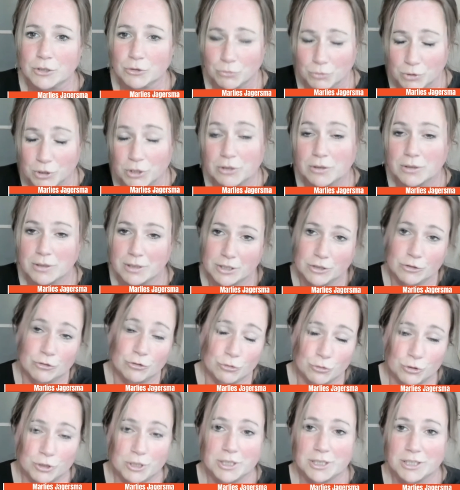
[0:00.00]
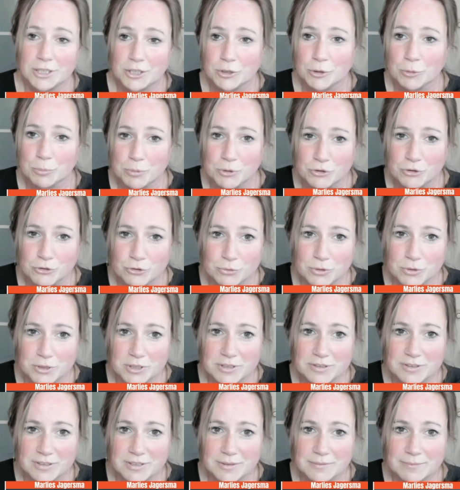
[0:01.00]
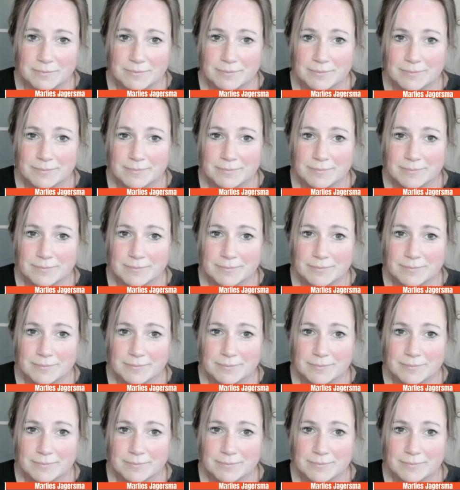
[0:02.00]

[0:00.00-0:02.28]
will enjoy the opportunity.